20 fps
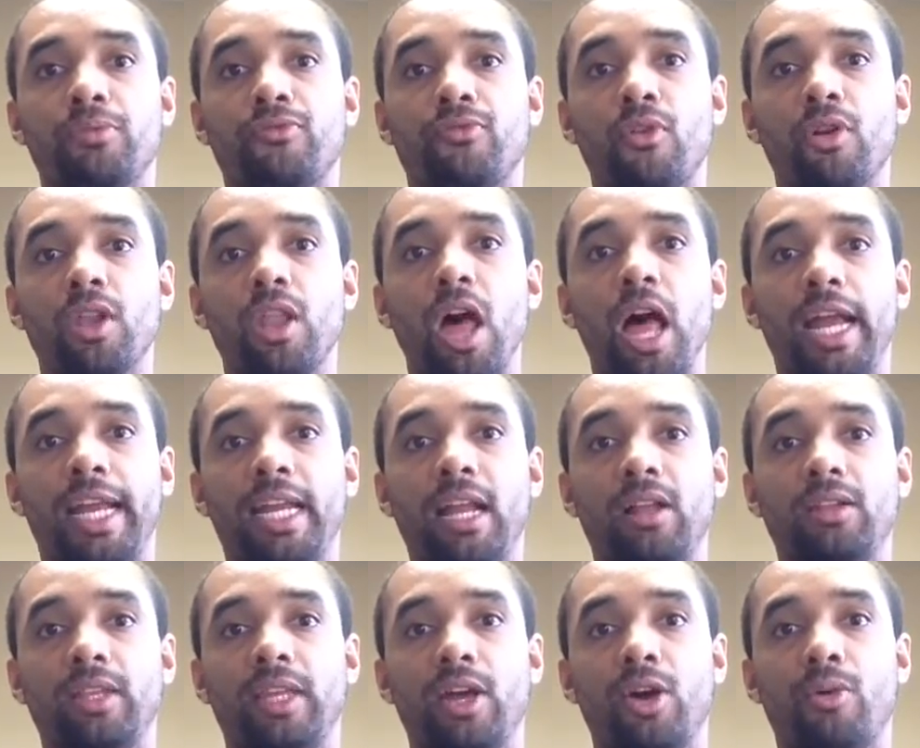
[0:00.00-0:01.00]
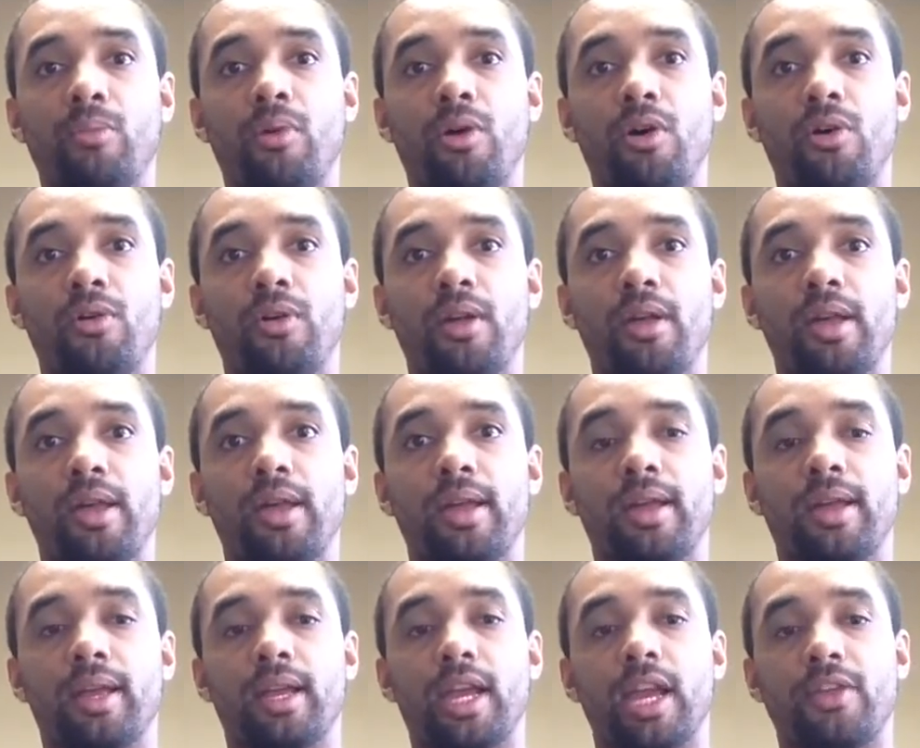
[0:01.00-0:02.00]
before locking out the elbow,
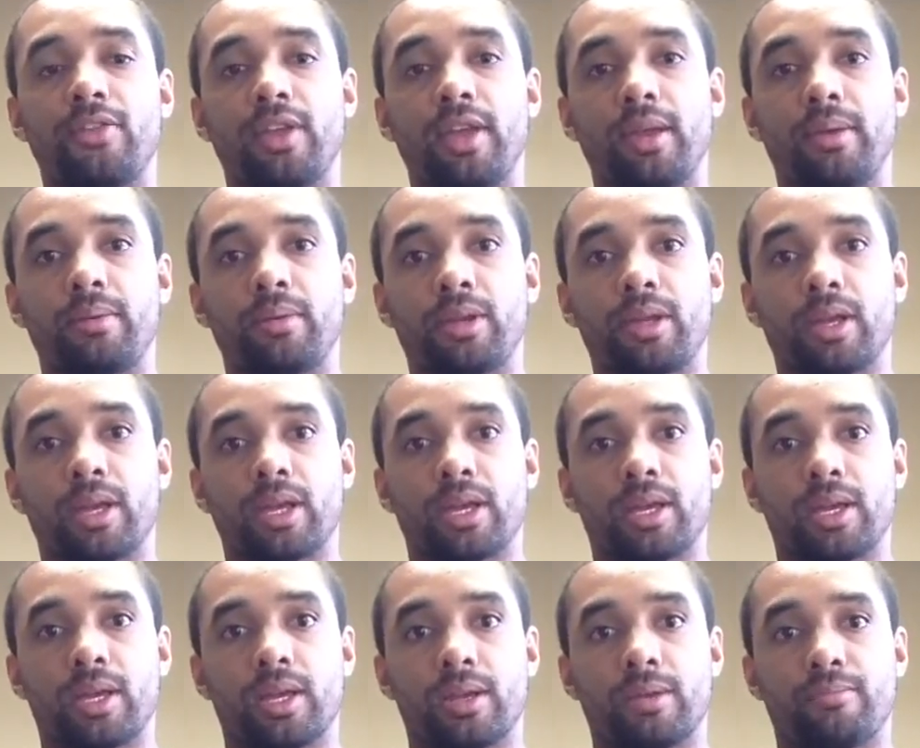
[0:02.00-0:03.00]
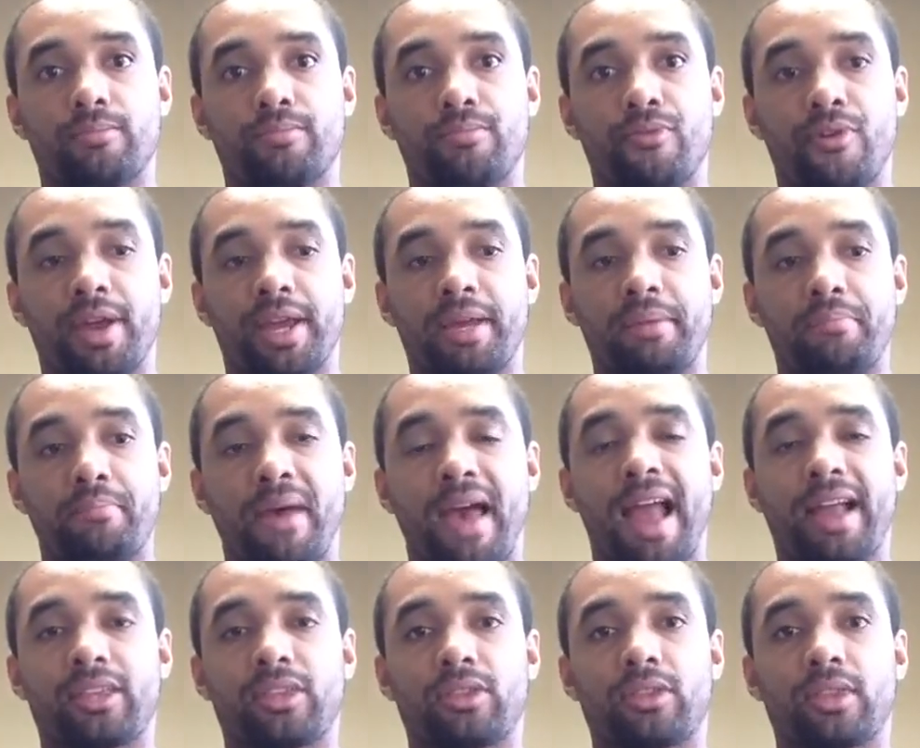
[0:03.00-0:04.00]
and then bringing
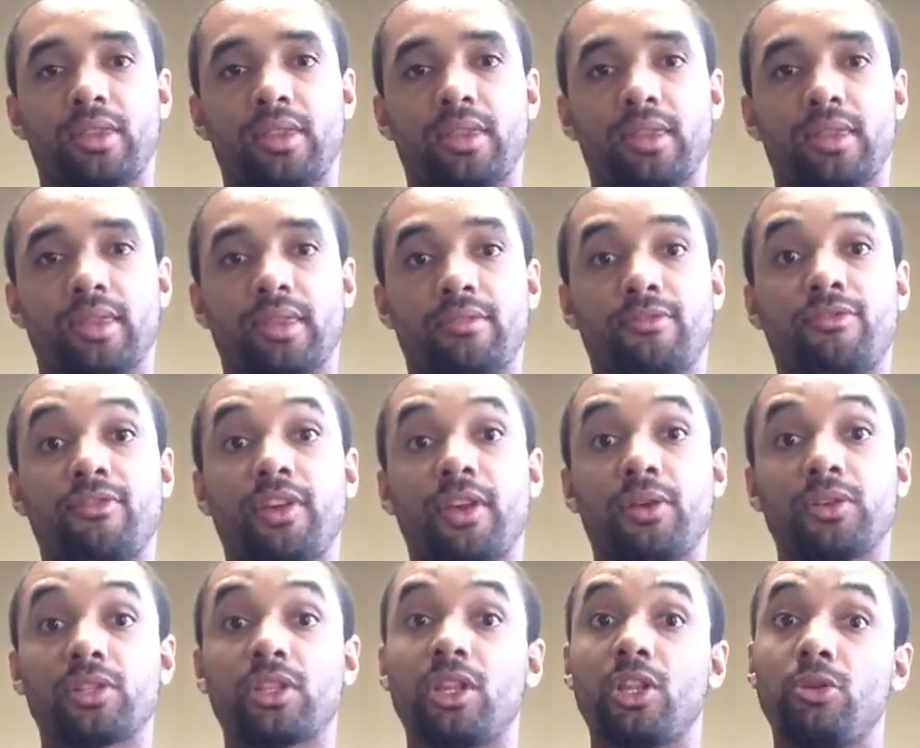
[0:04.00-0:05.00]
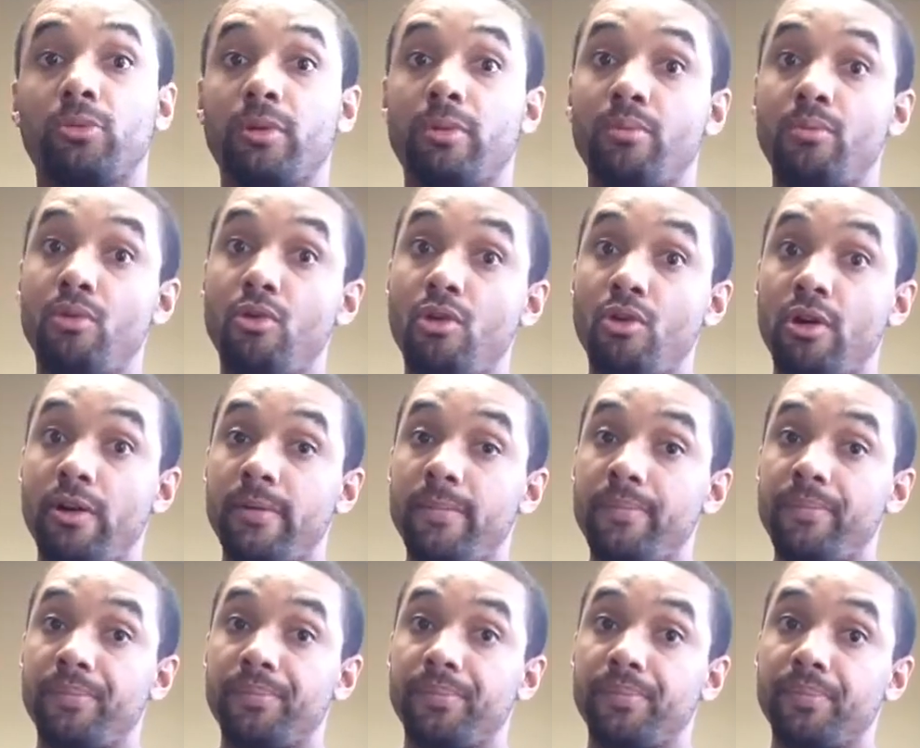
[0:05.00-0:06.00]
back the fingers a little bit more,
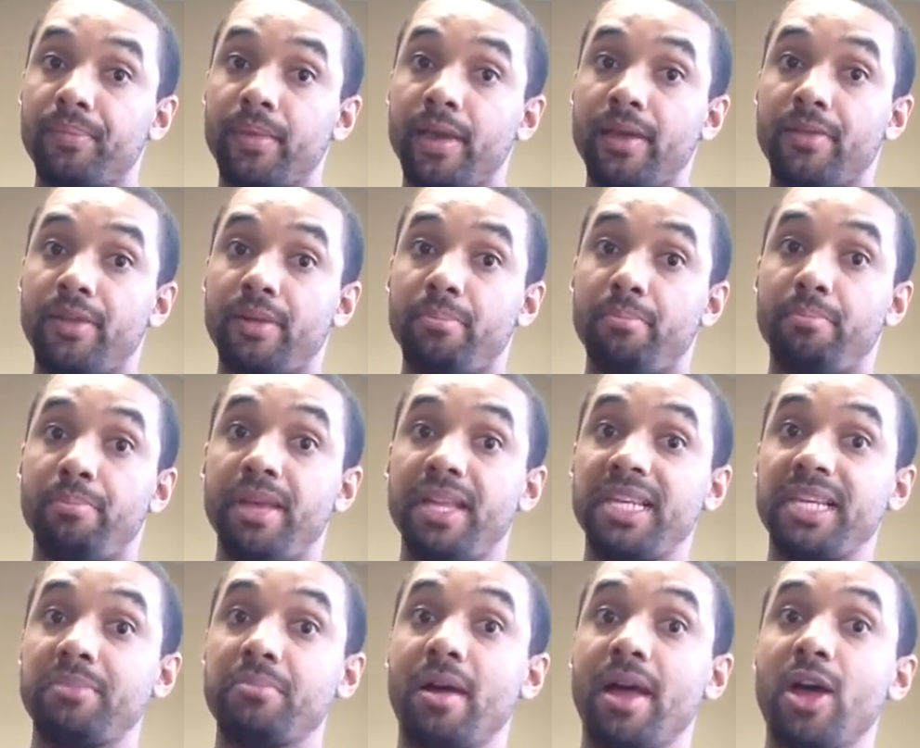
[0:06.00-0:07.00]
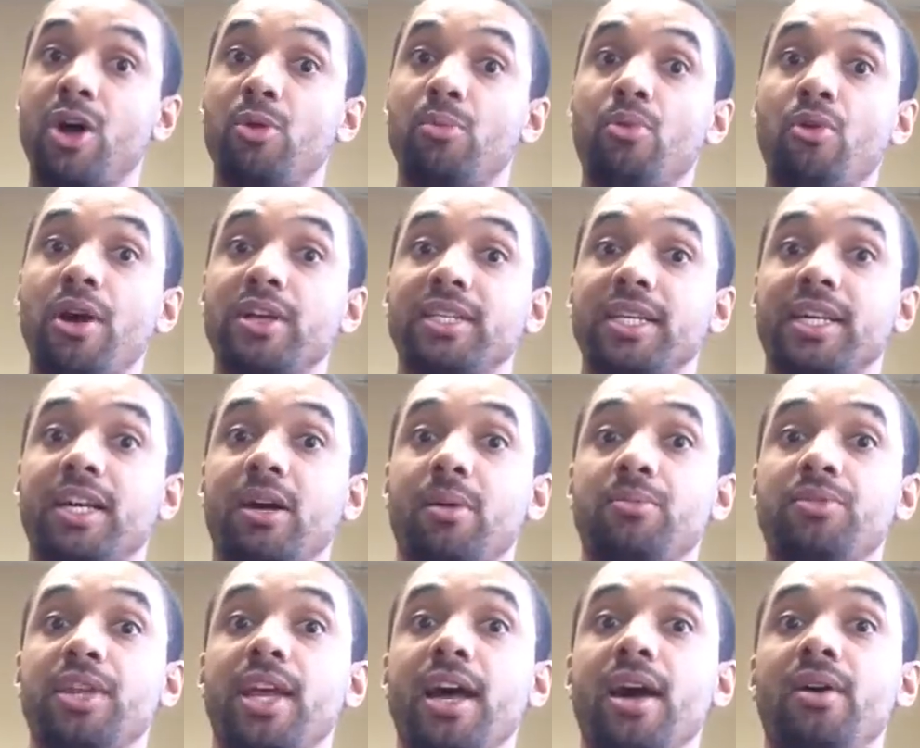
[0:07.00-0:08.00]
and then bending my elbow as I
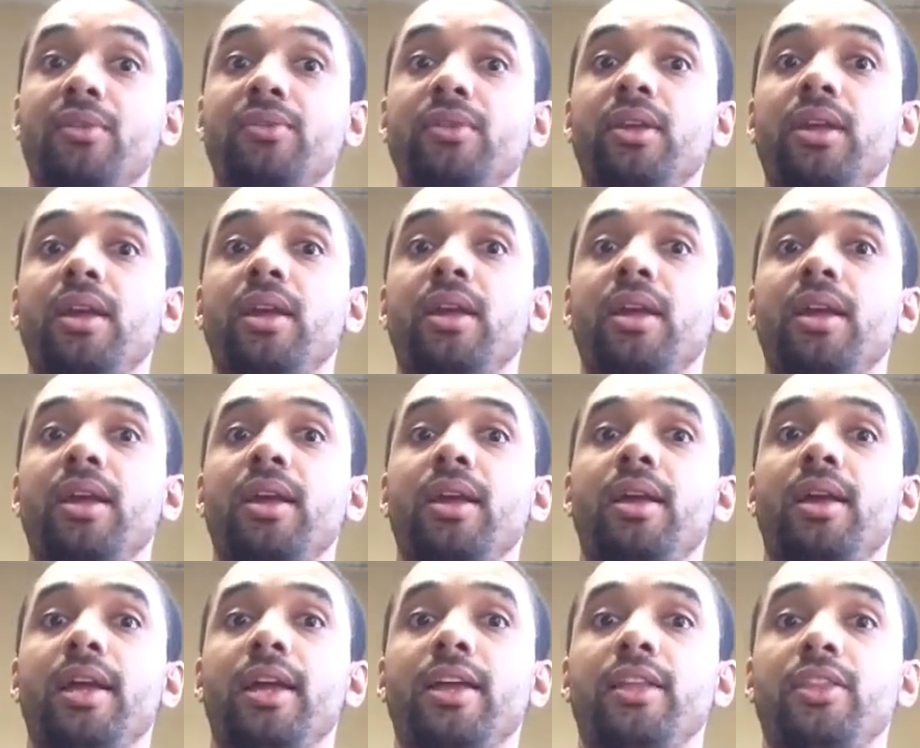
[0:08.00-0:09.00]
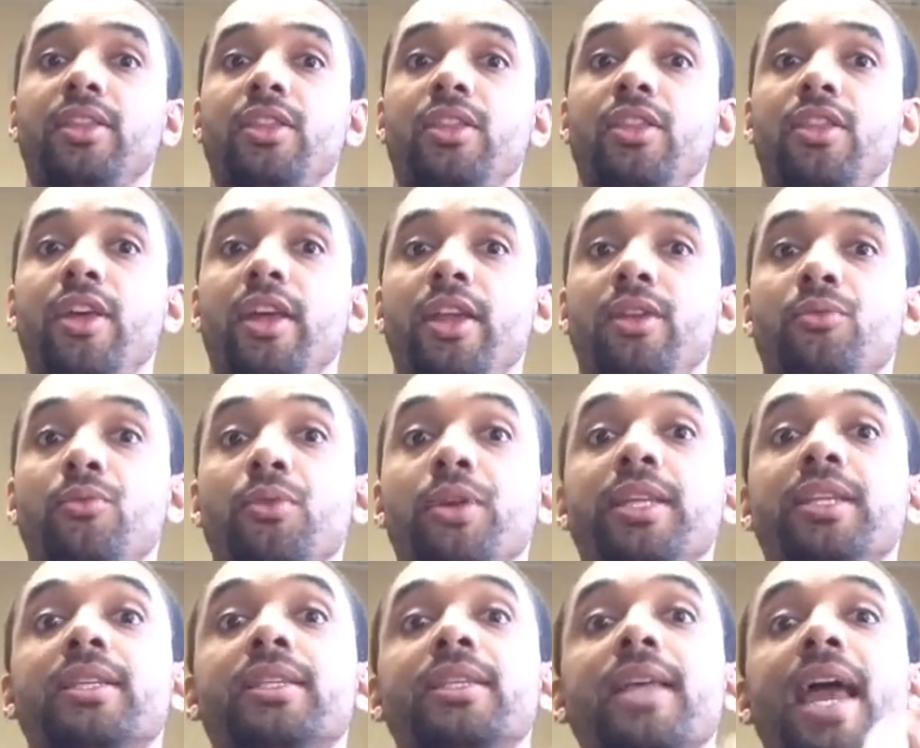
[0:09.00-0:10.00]
come down, and then
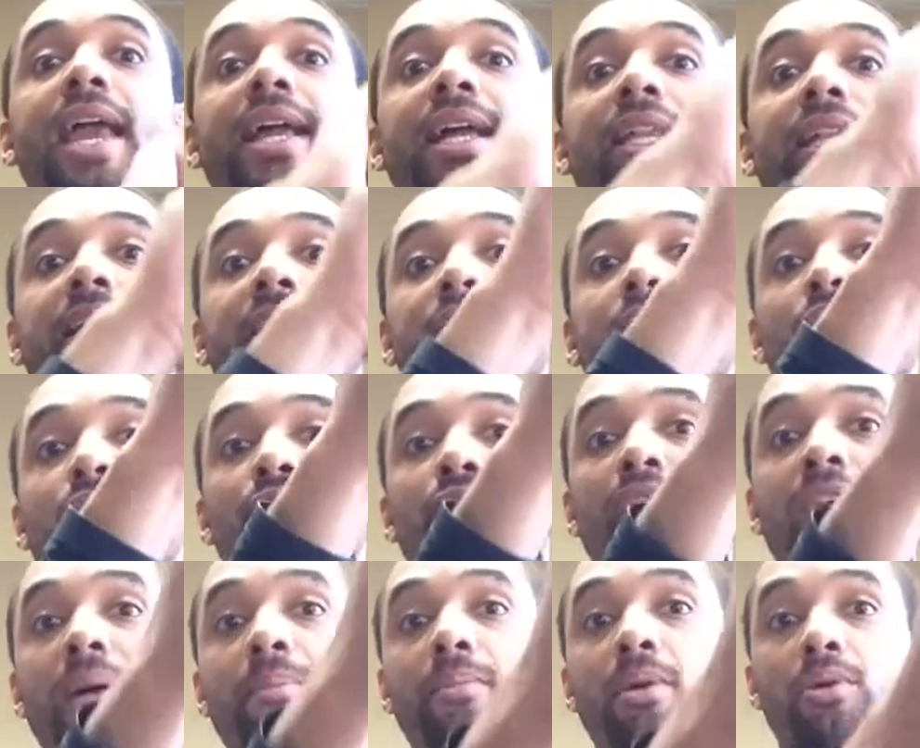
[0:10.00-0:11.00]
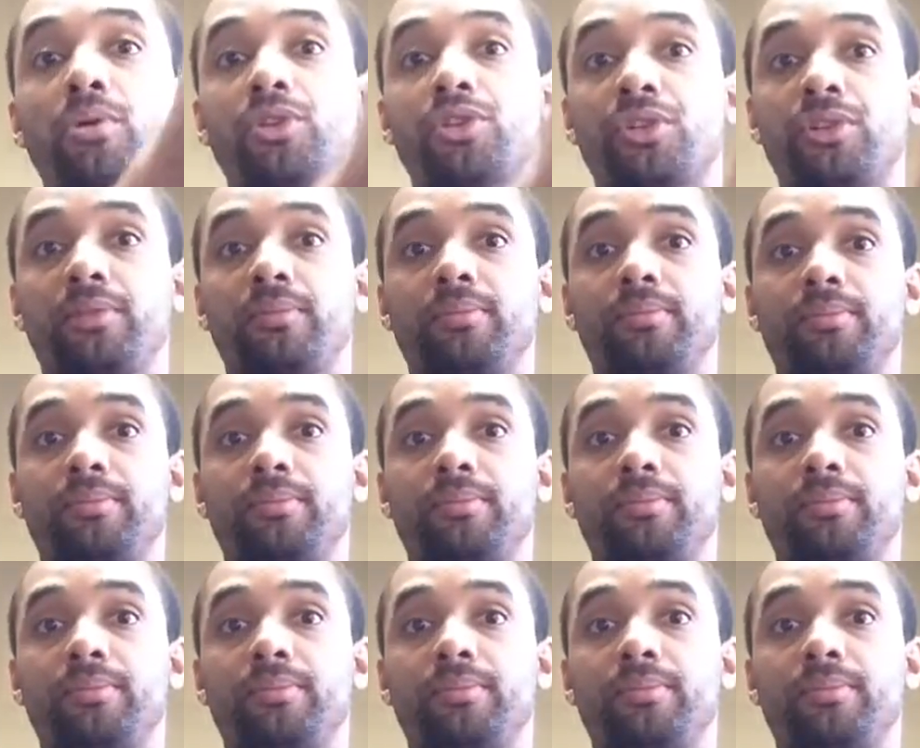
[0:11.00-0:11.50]
recycling through that motion.